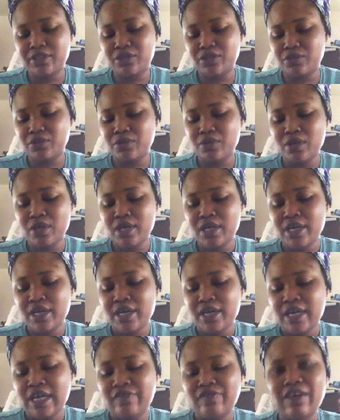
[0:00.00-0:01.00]
So
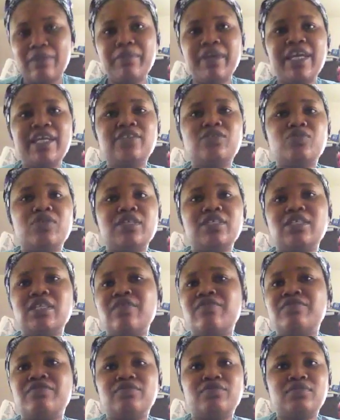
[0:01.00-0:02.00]
if I make it
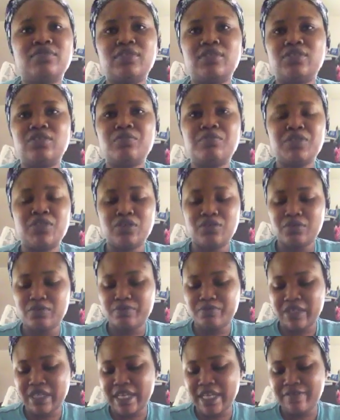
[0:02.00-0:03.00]
27, some is going to
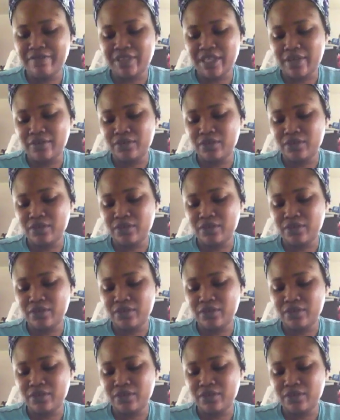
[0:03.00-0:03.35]
be left out.